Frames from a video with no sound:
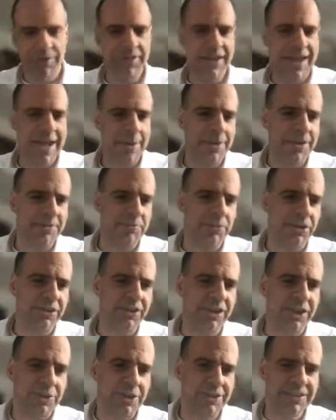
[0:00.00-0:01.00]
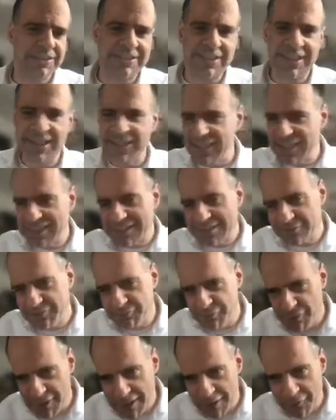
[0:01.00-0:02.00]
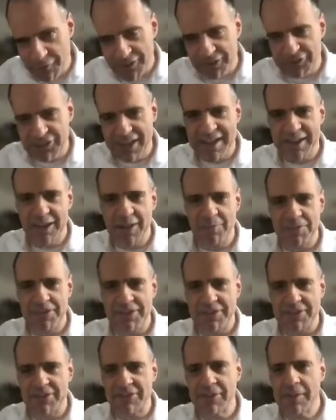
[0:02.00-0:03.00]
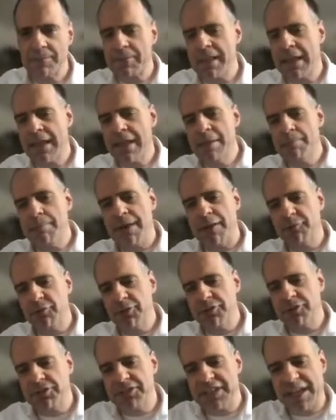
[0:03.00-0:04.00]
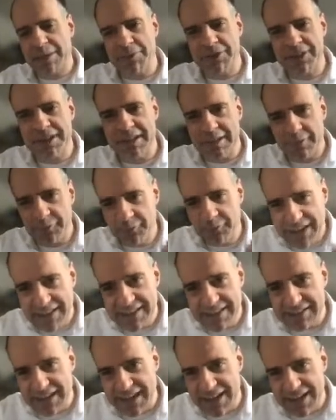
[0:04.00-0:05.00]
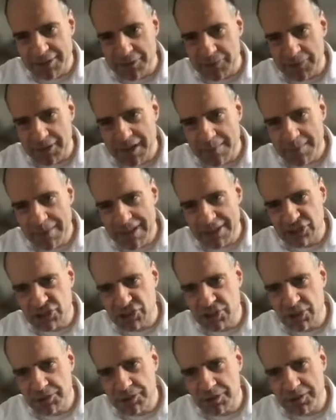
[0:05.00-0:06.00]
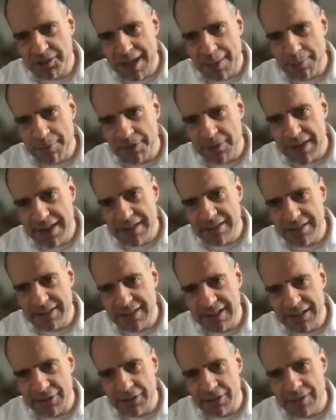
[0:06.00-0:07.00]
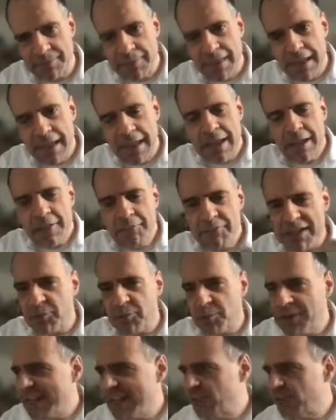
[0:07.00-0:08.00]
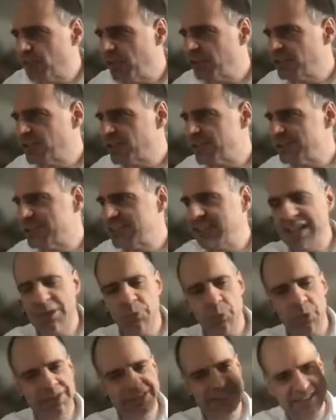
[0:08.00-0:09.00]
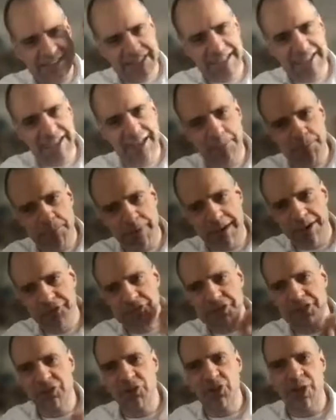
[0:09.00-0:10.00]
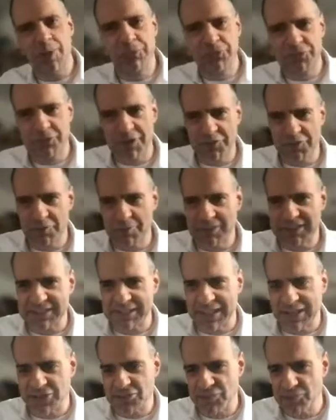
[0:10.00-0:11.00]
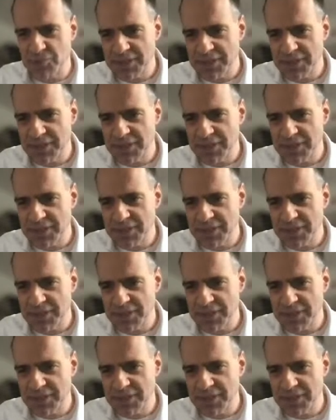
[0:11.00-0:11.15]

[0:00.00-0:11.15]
The Hubbard model ground state is full of entanglement. But for determining the phase diagram, as shown on the upper right here, we really want to see what single particle observables are doing.